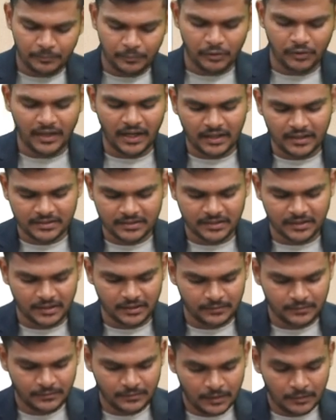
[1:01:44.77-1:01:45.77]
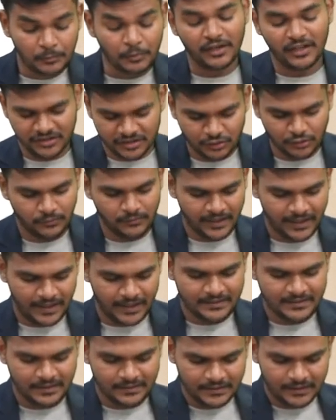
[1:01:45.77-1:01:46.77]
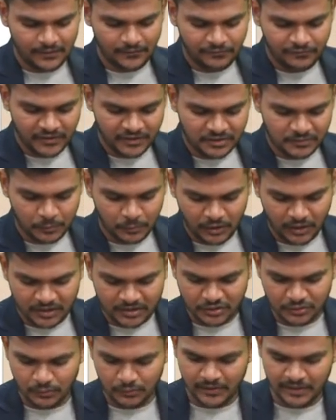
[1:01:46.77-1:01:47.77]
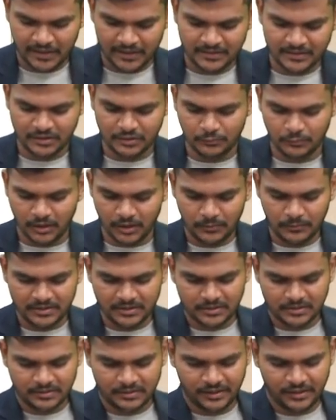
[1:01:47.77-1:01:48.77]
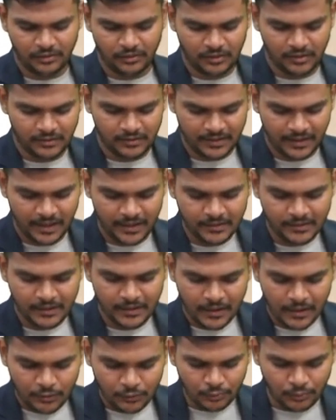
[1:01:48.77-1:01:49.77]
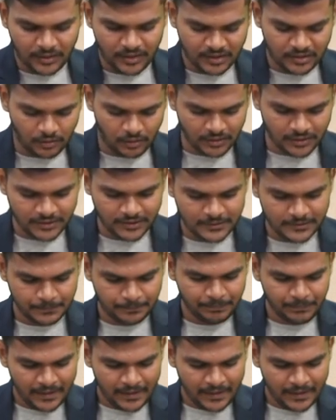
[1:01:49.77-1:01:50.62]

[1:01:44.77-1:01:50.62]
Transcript: production overheads, and then fixed production overheads as well, which is $3 and $20.